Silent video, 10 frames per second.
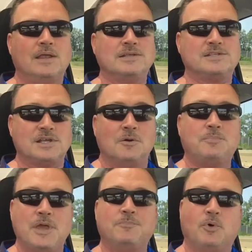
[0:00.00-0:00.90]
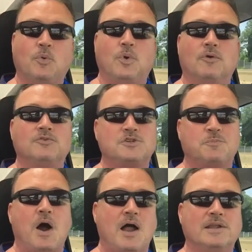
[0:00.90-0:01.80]
some people will
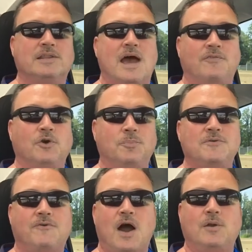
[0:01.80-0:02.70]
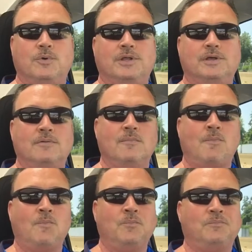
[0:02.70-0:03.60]
respond to that. They'll be fine with it.
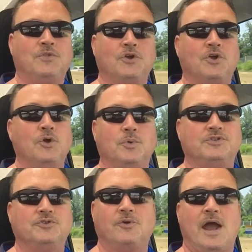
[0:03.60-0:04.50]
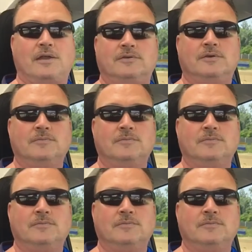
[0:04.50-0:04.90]
They're good with direct.